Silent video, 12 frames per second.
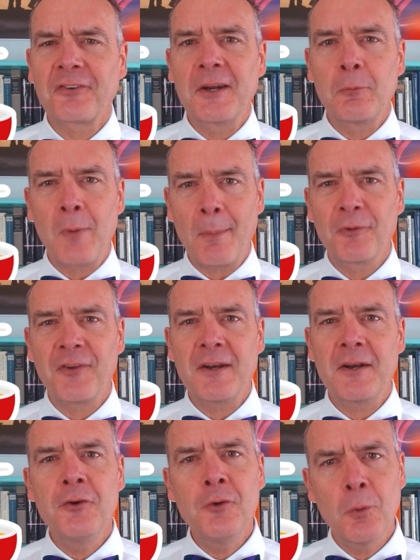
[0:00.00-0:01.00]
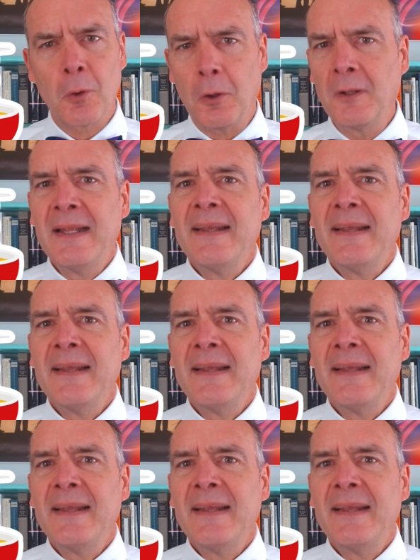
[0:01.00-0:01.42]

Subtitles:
can represent a noodle,